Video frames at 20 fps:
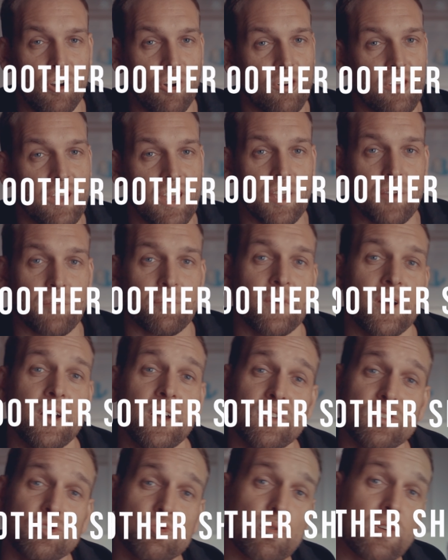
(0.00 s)
Okay,
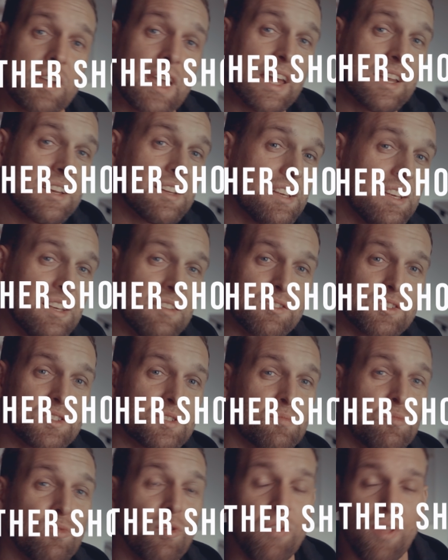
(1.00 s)
to get even
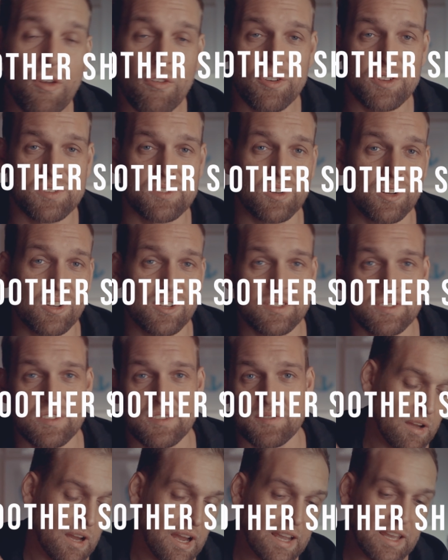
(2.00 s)
smoother
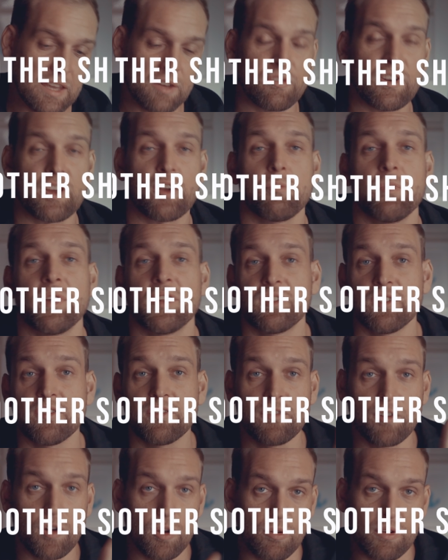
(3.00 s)
results, I can recommend the
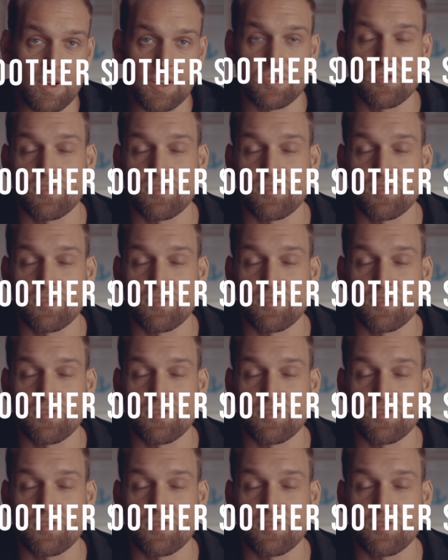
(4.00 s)
following